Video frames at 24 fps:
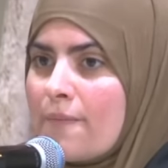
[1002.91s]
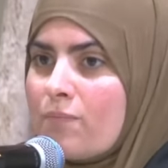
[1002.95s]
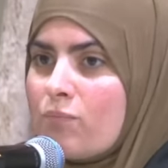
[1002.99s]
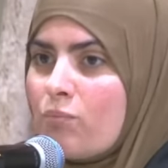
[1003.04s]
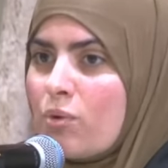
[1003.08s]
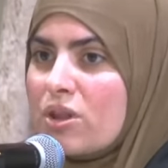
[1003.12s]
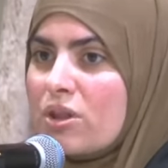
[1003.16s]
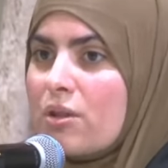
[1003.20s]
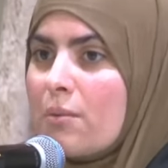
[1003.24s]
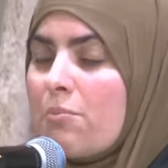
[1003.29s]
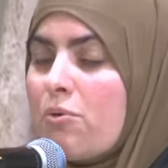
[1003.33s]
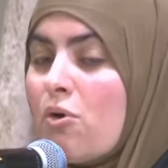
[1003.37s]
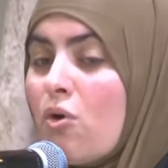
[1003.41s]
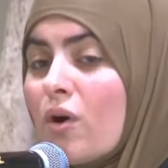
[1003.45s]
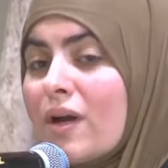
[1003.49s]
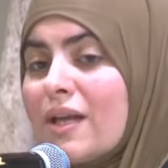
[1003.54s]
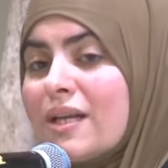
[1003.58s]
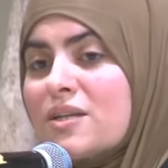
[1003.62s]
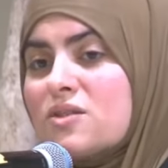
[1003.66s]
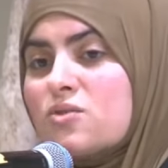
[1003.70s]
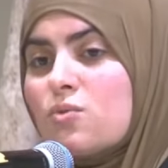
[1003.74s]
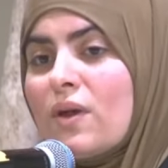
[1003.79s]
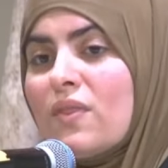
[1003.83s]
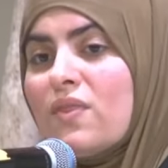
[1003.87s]
But the point
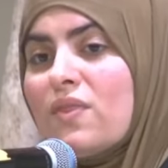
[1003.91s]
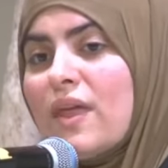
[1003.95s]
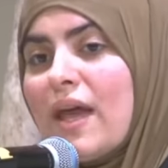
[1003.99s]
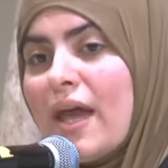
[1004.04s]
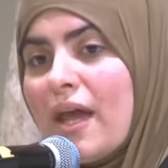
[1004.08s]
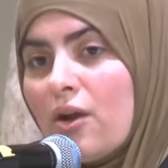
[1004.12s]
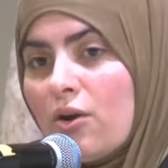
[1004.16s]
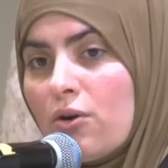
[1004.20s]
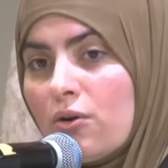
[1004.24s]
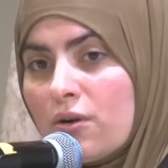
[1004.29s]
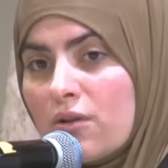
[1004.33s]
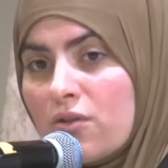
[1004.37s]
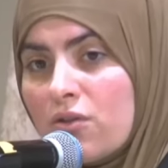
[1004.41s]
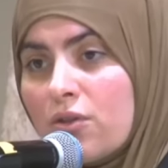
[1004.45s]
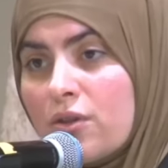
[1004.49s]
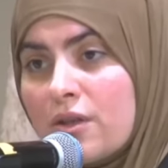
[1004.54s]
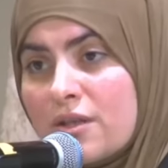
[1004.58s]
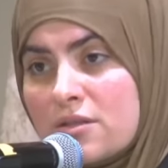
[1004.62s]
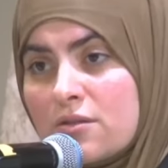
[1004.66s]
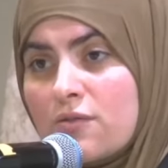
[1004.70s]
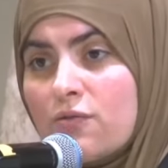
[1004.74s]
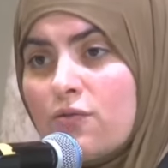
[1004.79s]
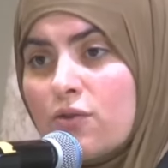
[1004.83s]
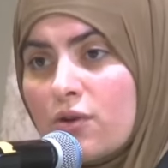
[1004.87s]
is, when they heard
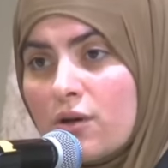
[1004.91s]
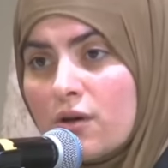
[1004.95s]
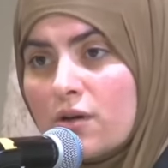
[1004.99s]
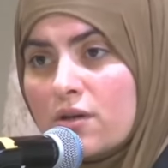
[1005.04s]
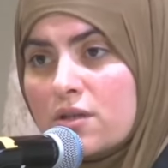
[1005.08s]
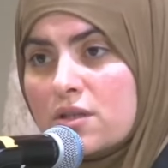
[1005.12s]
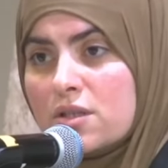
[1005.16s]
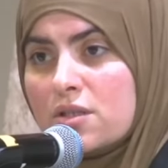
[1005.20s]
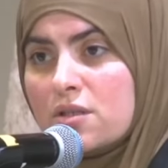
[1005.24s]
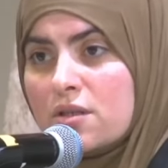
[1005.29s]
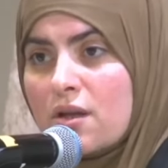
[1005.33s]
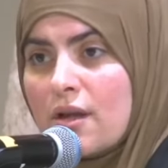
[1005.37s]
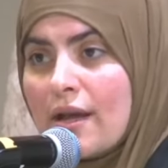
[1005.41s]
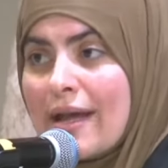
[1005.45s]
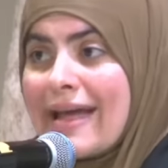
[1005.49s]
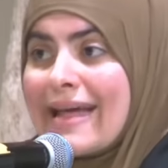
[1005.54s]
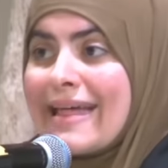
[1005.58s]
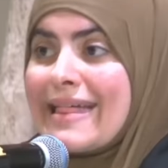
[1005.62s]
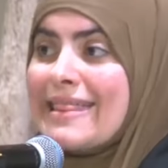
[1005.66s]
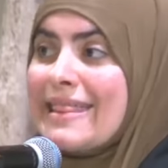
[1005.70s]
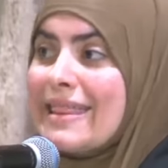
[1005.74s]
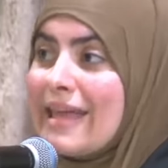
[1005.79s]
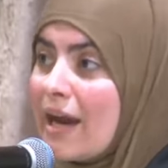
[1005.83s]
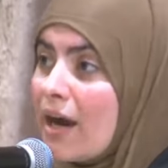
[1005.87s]
this verse,
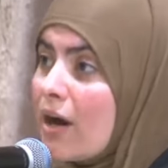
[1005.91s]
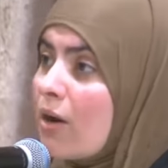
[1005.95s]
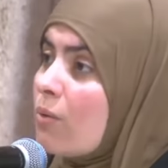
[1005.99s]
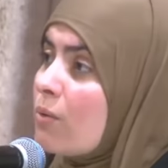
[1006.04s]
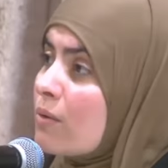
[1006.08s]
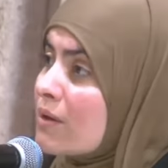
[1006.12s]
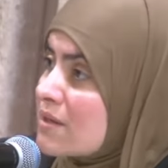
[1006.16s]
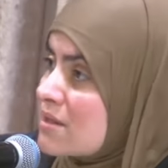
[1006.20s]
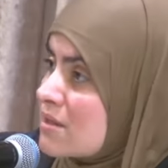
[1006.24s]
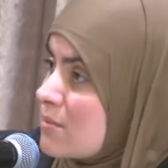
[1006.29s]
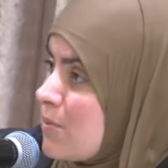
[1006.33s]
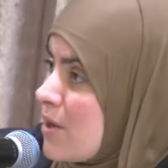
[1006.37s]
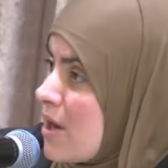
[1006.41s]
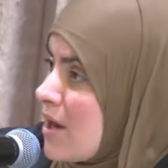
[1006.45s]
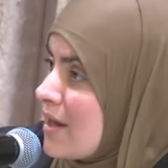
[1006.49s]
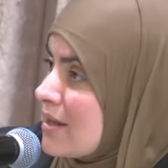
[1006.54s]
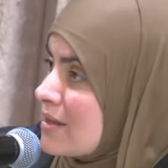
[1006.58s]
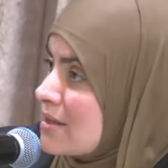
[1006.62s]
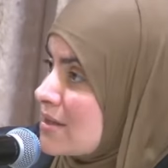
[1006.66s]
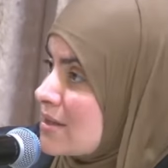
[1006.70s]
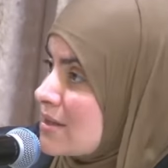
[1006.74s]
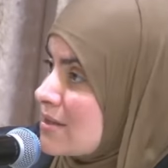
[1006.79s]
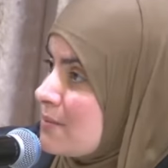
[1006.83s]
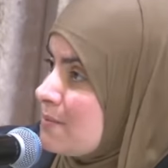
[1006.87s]
their
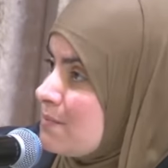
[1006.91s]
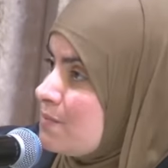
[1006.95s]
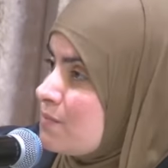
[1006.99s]
response,